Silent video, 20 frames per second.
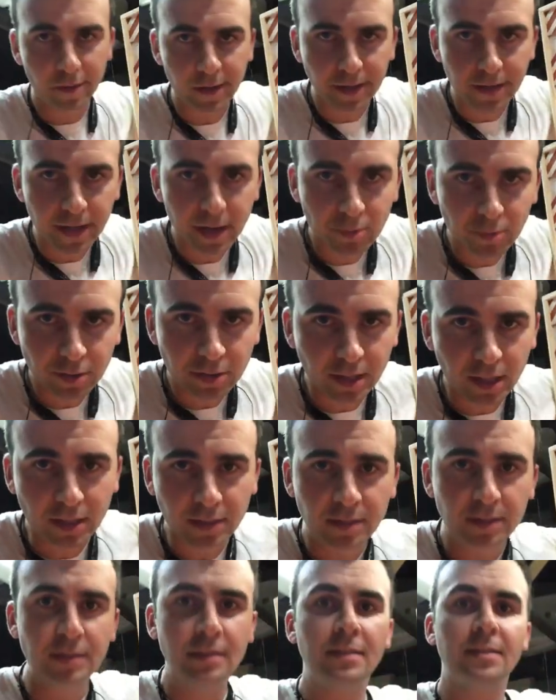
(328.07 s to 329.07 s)
All right, now we're
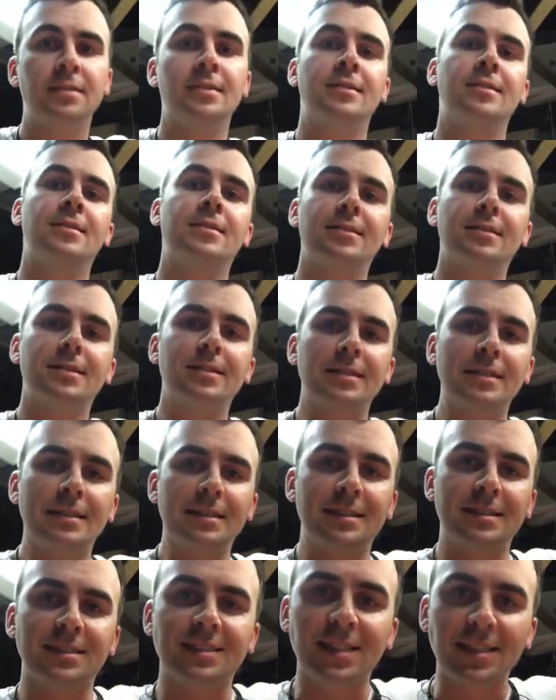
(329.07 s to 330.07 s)
done.
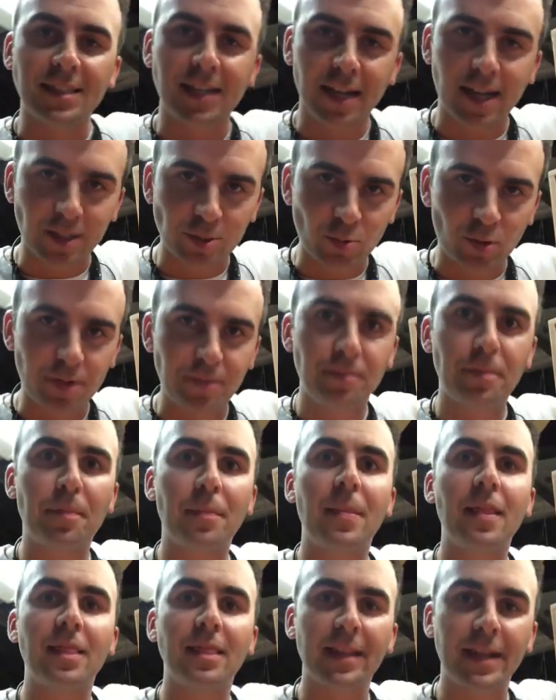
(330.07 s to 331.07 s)
See you in the next one.
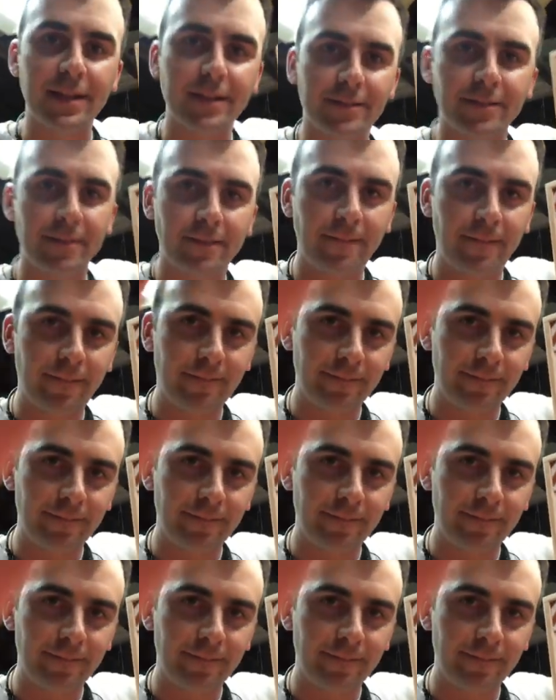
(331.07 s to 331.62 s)
Later.